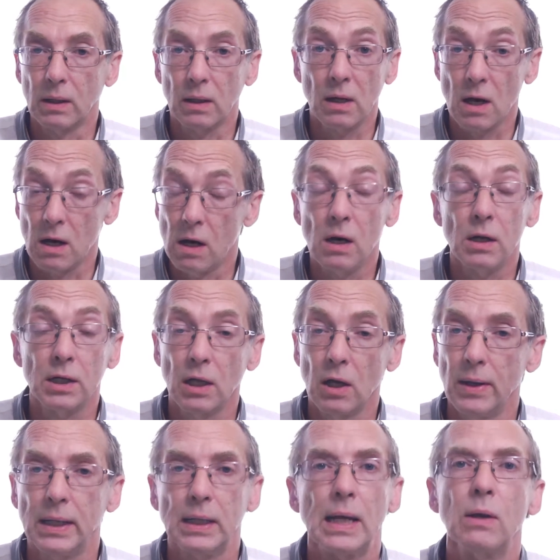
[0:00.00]
card
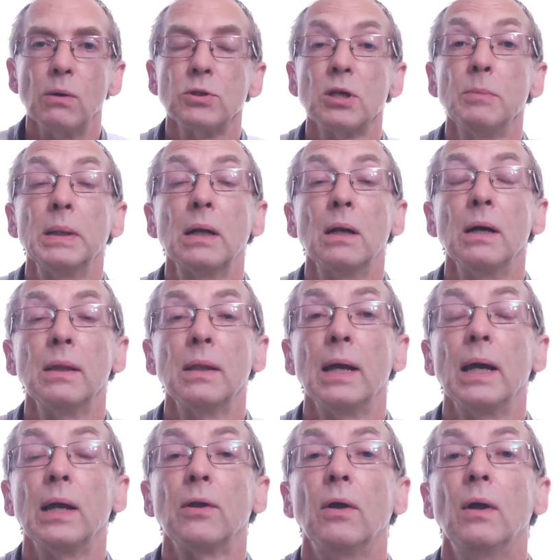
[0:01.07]
going down or something like
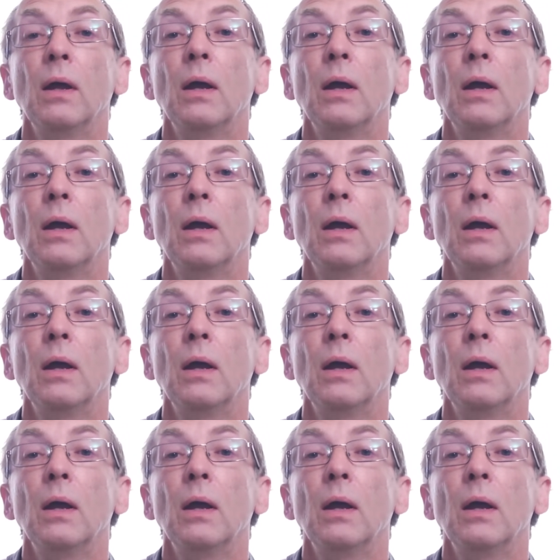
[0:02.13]
that.